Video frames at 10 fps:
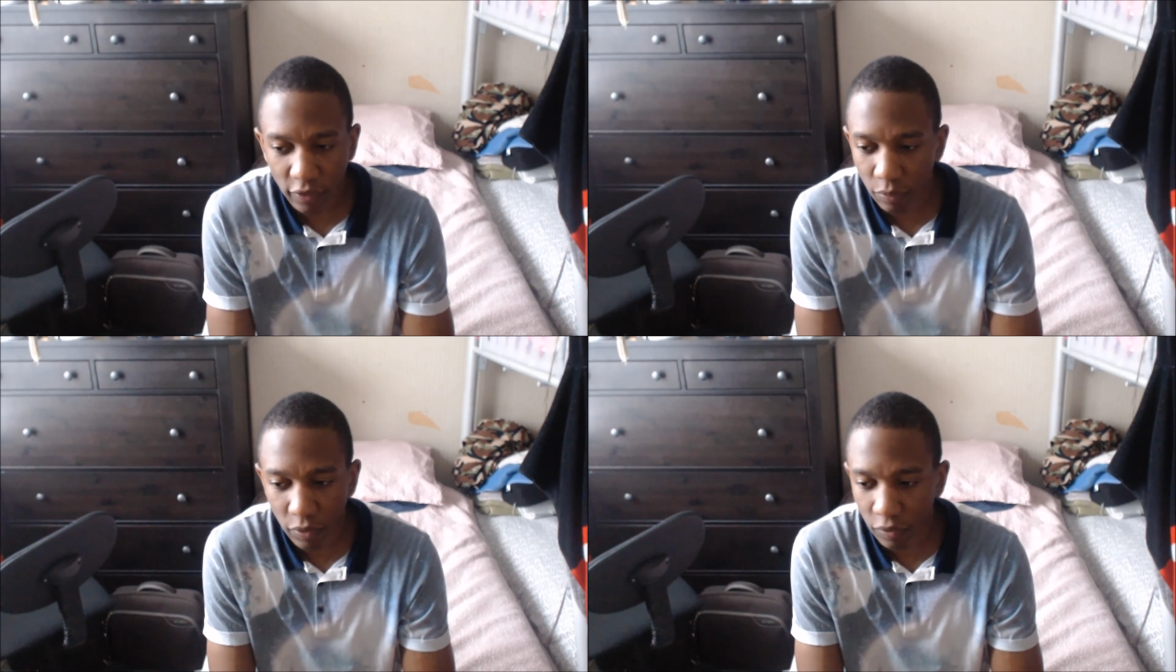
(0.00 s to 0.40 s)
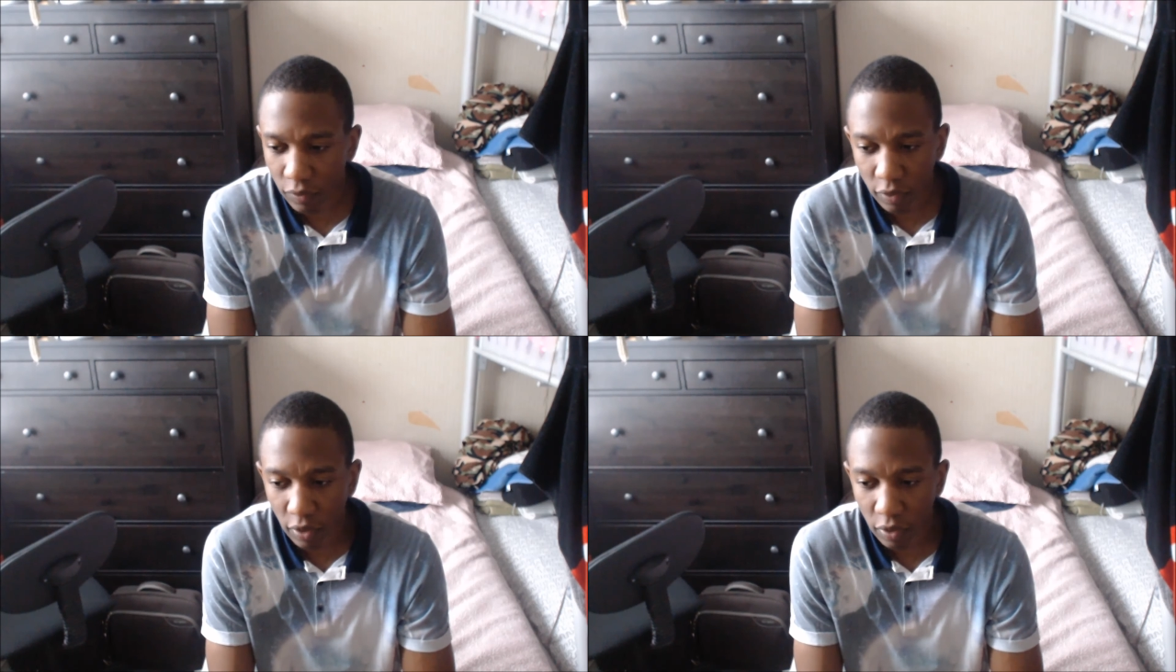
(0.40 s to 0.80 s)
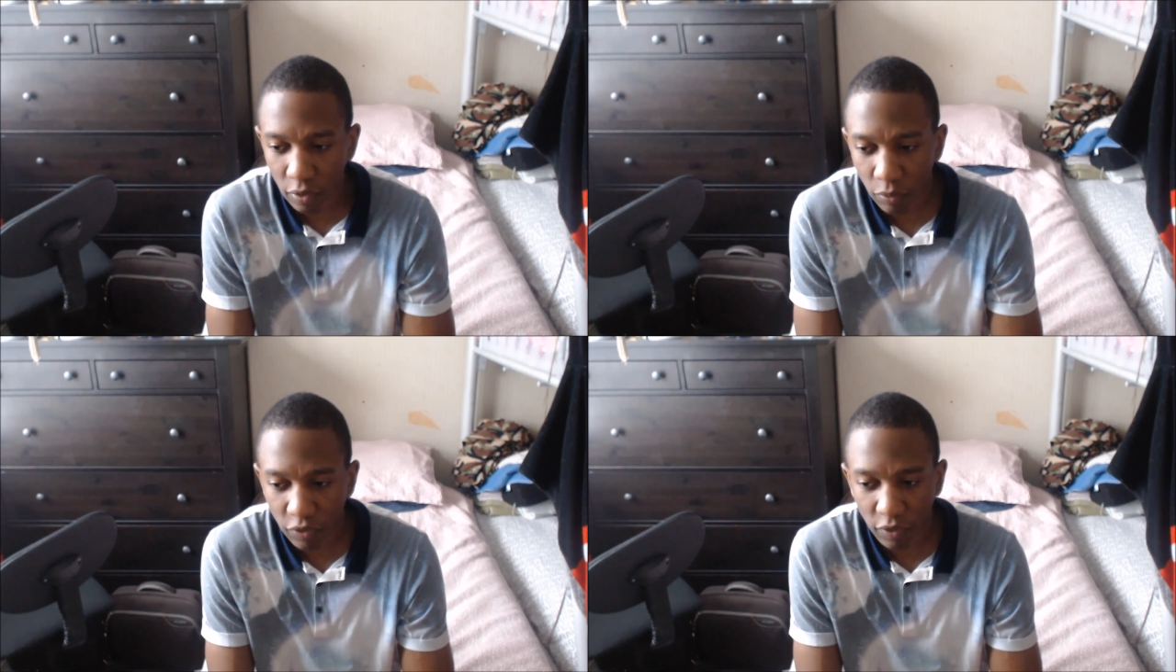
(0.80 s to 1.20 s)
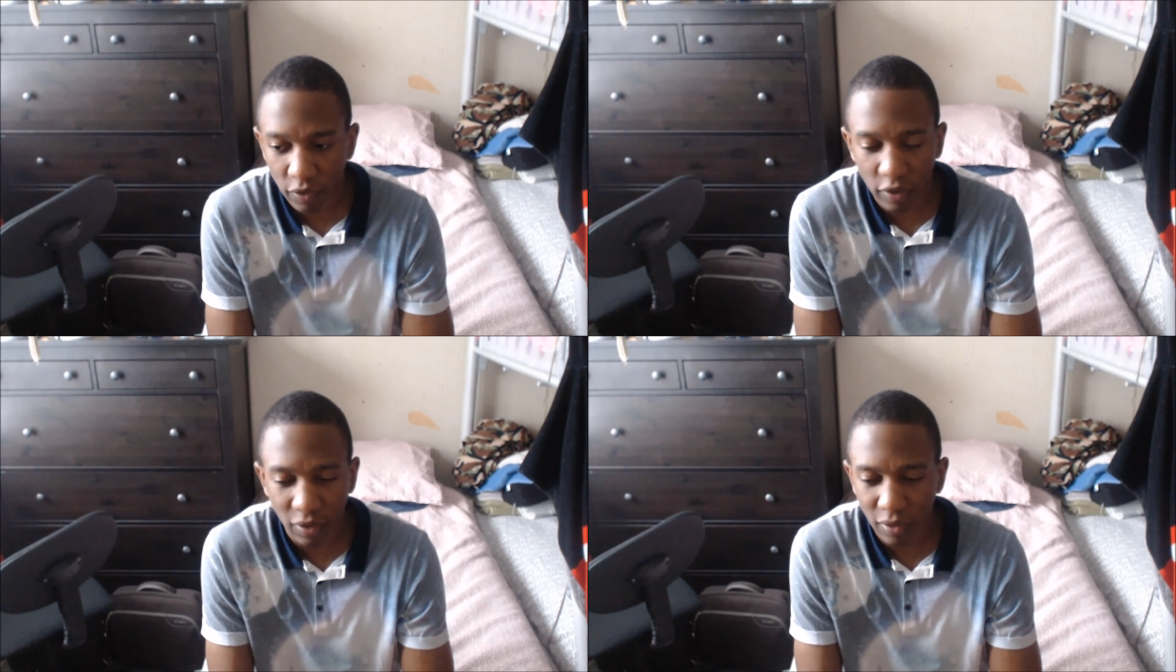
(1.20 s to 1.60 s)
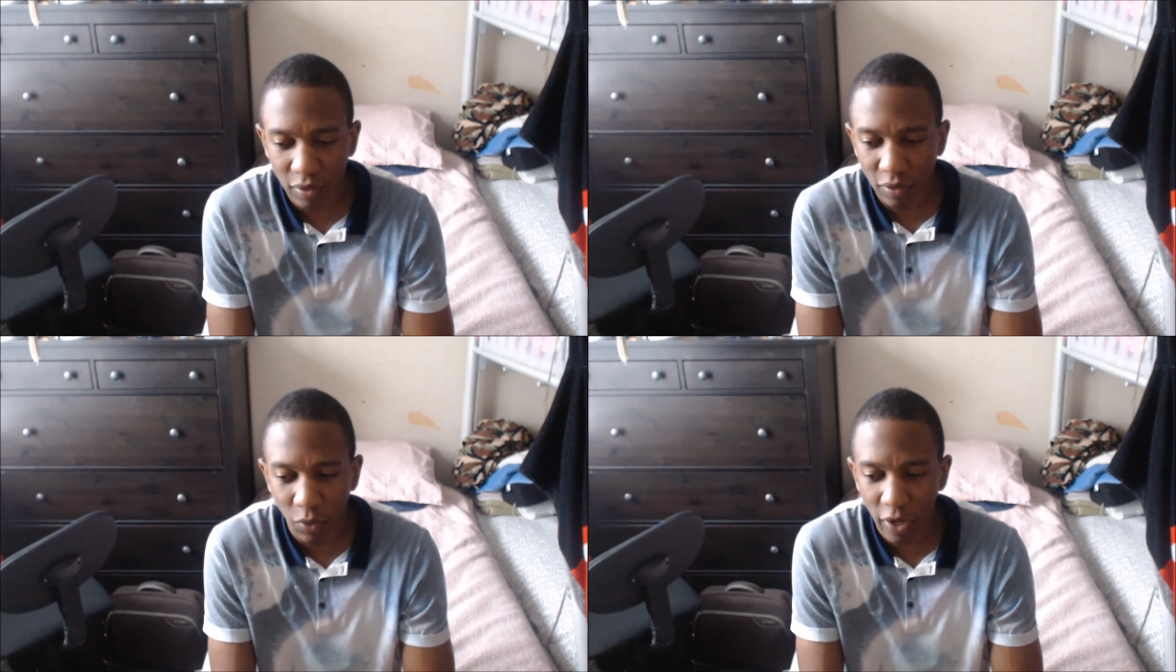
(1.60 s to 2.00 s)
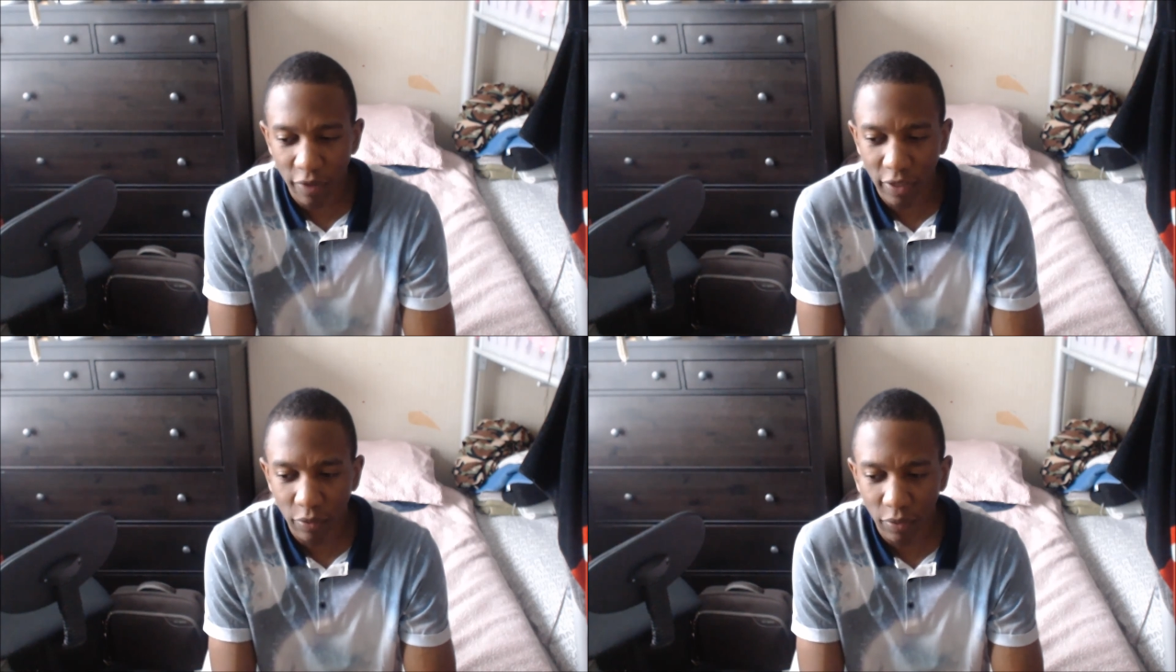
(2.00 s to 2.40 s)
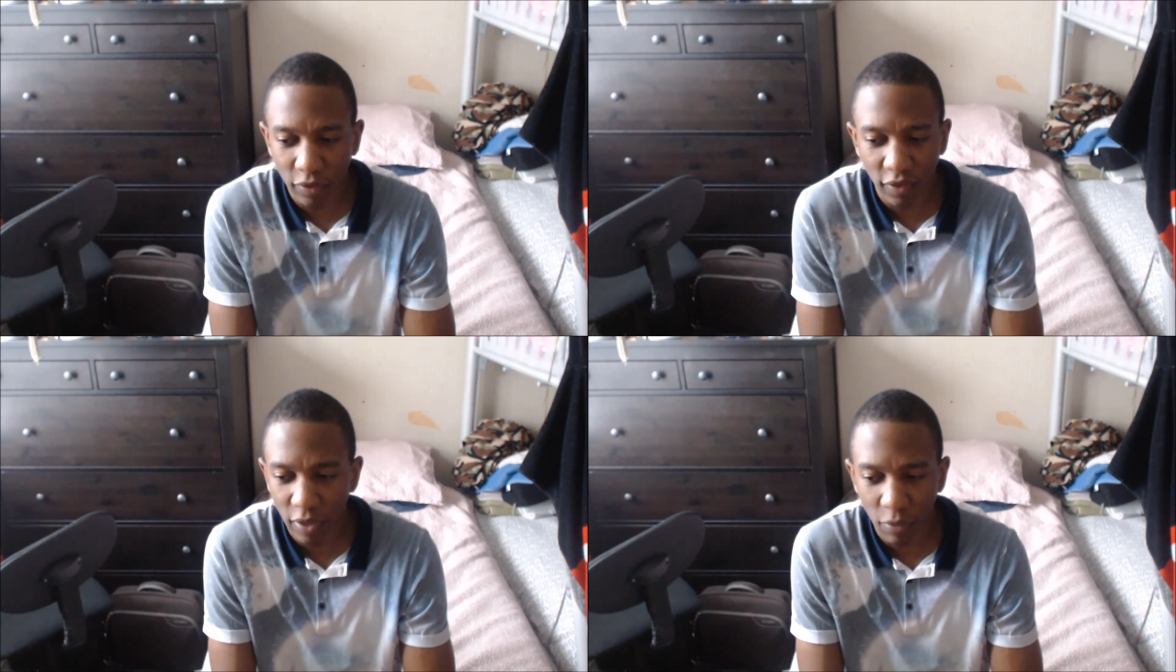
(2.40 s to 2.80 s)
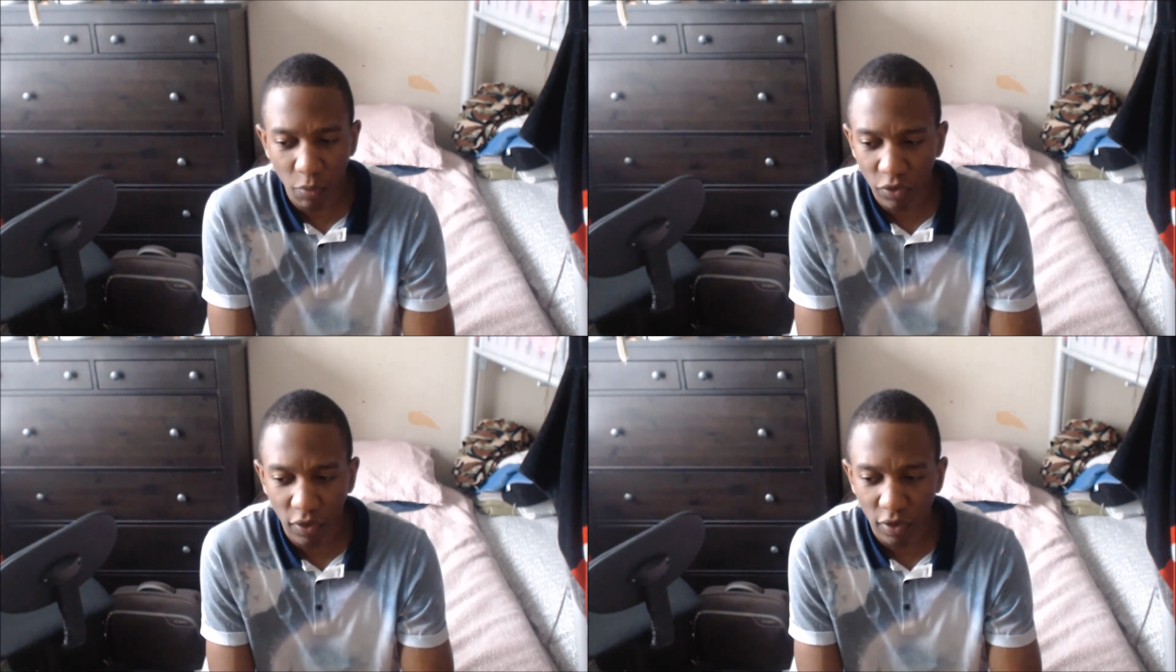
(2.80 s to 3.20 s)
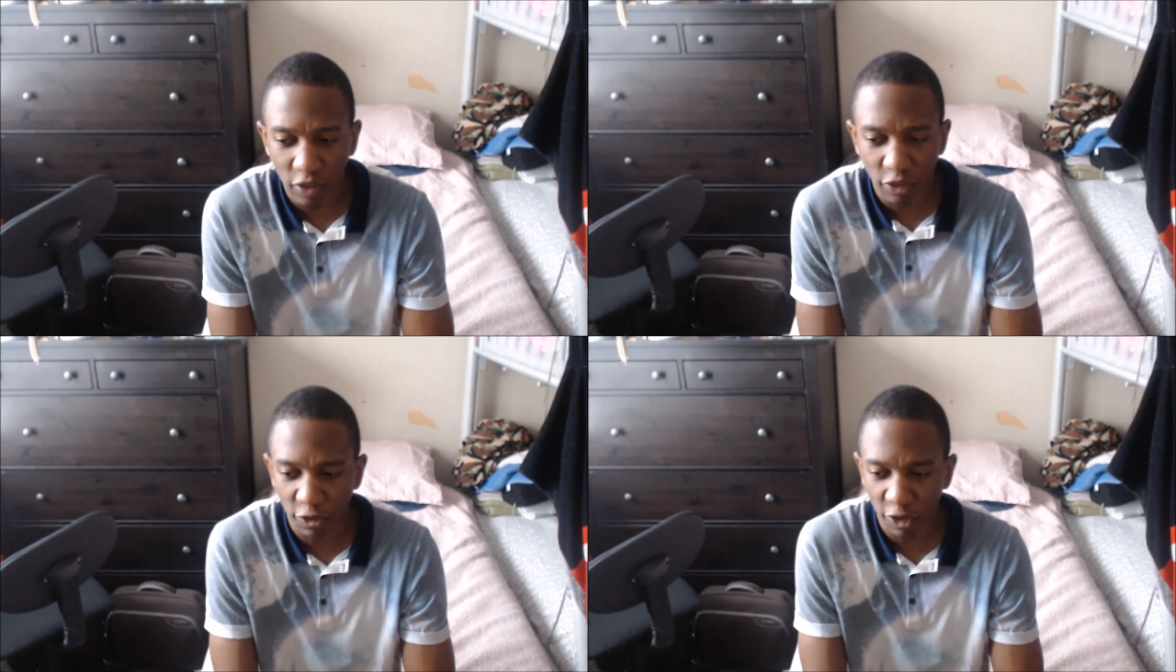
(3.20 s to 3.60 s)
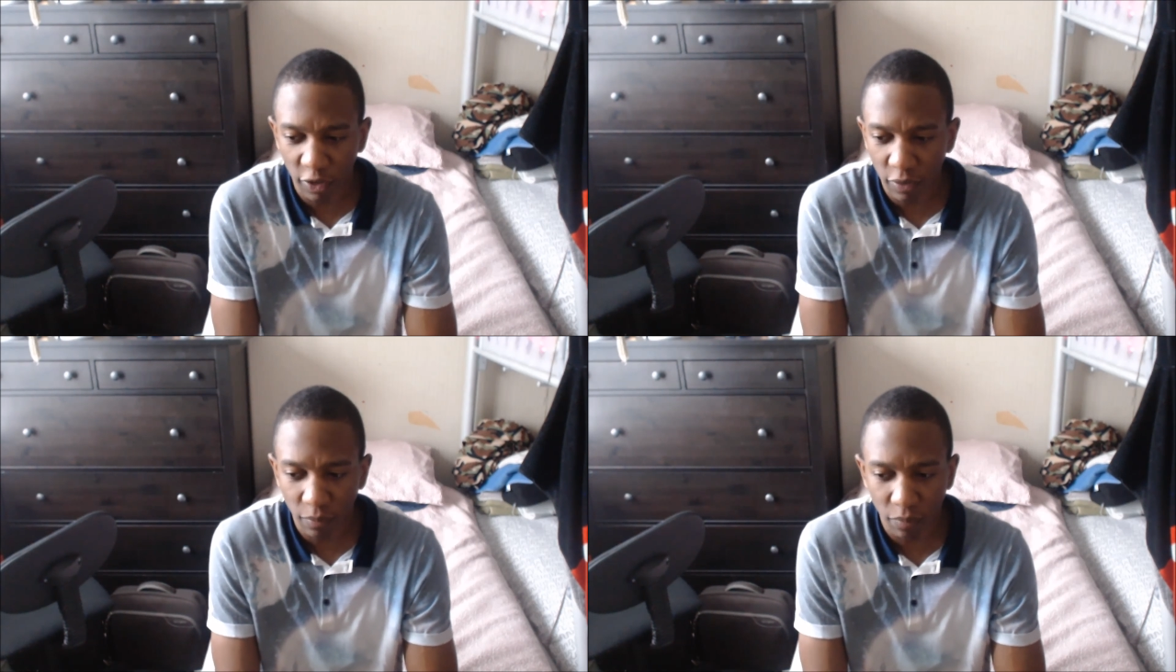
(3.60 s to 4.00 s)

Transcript: It was, it wasn't, whatever they were saying wasn't legit.